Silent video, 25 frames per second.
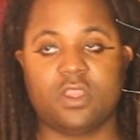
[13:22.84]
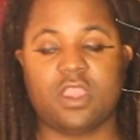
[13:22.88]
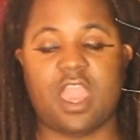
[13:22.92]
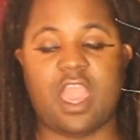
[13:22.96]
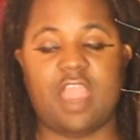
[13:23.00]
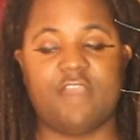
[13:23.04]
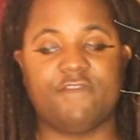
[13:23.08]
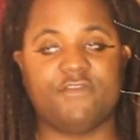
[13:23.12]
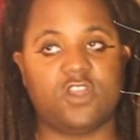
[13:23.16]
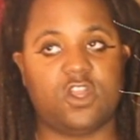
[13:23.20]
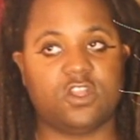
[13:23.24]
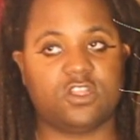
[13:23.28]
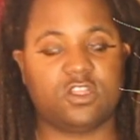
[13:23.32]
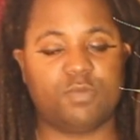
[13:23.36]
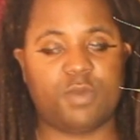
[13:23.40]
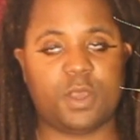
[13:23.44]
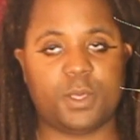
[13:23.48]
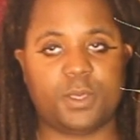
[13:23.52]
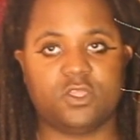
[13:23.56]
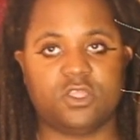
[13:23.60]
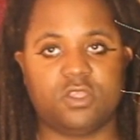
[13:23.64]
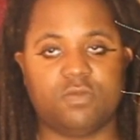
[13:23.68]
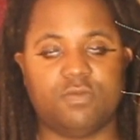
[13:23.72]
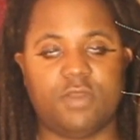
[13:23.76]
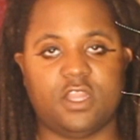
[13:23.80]
I've talked
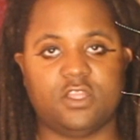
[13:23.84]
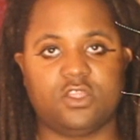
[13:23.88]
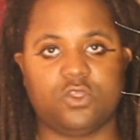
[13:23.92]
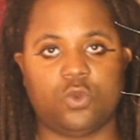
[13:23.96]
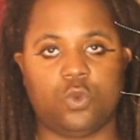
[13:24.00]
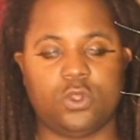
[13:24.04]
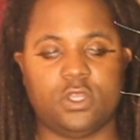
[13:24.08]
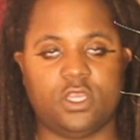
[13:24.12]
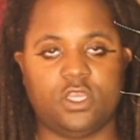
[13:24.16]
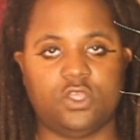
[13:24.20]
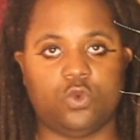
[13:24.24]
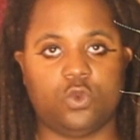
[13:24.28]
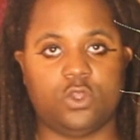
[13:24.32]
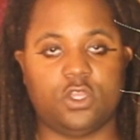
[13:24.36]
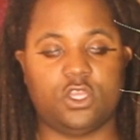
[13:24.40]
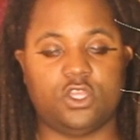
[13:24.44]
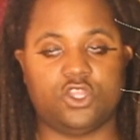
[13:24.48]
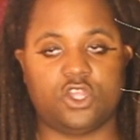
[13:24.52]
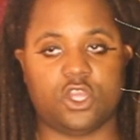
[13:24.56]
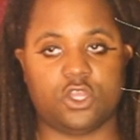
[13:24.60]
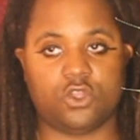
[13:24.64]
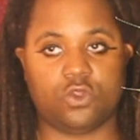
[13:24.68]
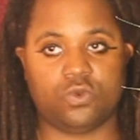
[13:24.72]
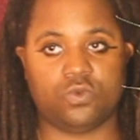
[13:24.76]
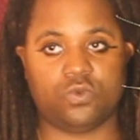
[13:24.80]
about this in my twenty twenty
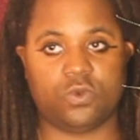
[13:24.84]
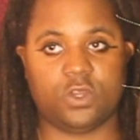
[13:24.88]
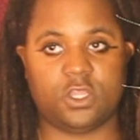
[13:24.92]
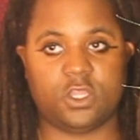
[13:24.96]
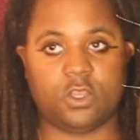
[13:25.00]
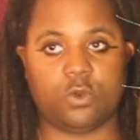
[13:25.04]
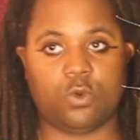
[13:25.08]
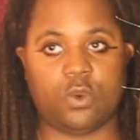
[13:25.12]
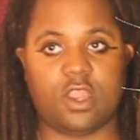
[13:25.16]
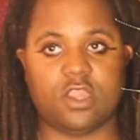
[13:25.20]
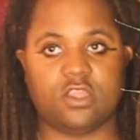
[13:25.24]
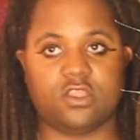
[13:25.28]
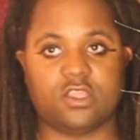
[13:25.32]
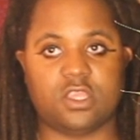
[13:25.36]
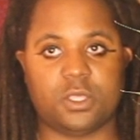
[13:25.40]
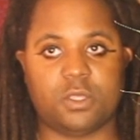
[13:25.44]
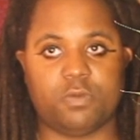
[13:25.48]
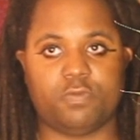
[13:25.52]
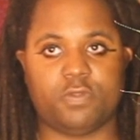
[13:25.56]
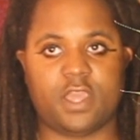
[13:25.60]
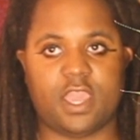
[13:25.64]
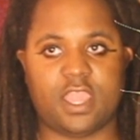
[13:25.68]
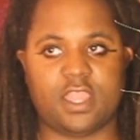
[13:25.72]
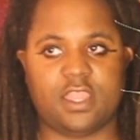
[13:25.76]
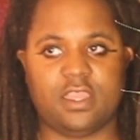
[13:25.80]
channeled reading where I said the
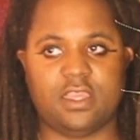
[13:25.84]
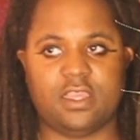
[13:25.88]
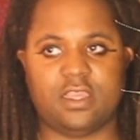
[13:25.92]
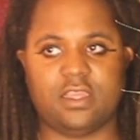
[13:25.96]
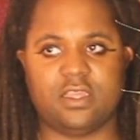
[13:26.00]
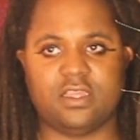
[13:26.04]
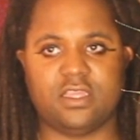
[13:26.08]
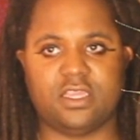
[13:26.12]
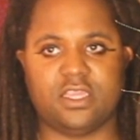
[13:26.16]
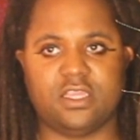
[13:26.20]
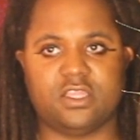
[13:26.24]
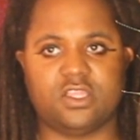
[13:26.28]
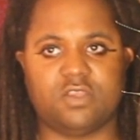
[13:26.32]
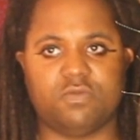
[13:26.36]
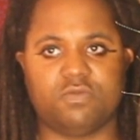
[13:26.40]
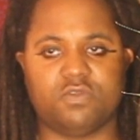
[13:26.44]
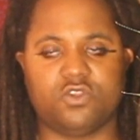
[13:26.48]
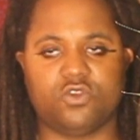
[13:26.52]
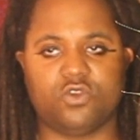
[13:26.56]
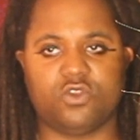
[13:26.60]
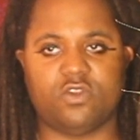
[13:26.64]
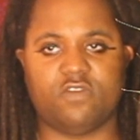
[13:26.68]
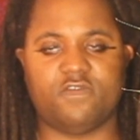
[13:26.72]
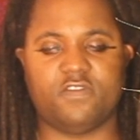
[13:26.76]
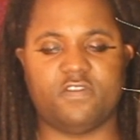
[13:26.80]
planet gets some
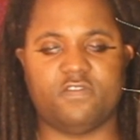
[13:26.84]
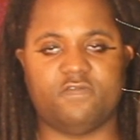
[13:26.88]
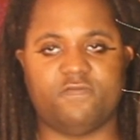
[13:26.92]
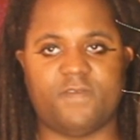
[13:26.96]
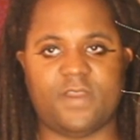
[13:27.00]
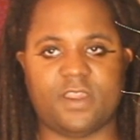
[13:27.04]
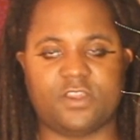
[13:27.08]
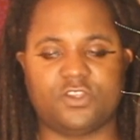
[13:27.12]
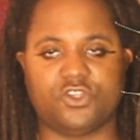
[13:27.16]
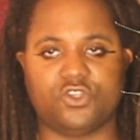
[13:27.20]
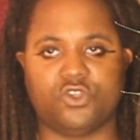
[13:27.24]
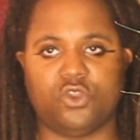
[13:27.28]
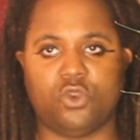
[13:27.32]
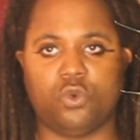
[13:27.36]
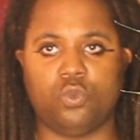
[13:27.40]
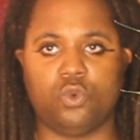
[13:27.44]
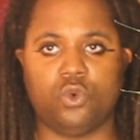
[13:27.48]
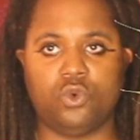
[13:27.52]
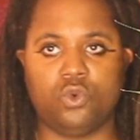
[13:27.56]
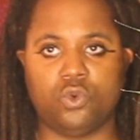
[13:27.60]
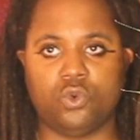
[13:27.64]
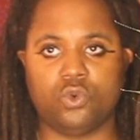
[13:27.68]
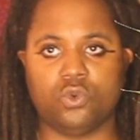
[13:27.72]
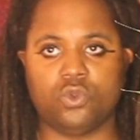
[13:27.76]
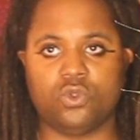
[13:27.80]
sort of infection or
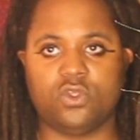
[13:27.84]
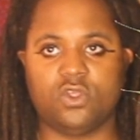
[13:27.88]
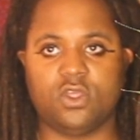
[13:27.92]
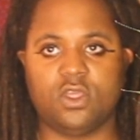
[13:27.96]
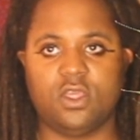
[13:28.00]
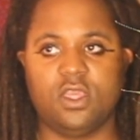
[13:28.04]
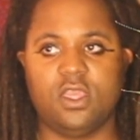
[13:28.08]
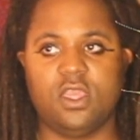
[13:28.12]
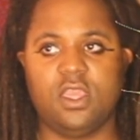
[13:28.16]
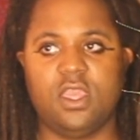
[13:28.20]
wound